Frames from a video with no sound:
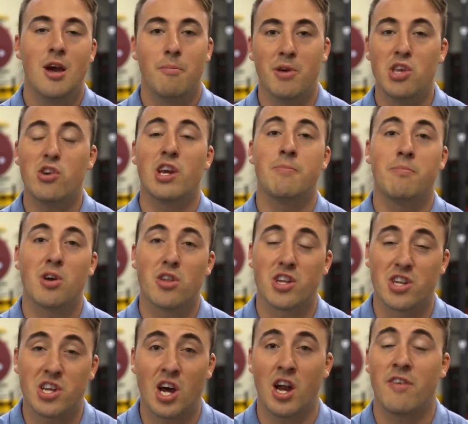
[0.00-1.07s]
But you can build
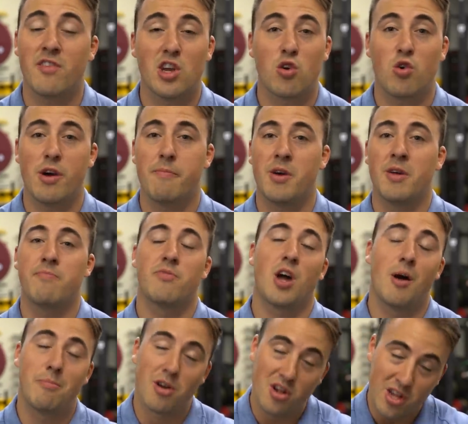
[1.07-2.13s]
a ton of equipment.
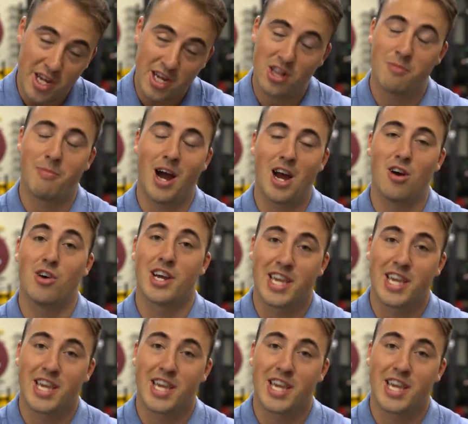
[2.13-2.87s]
I'll put a link in the bio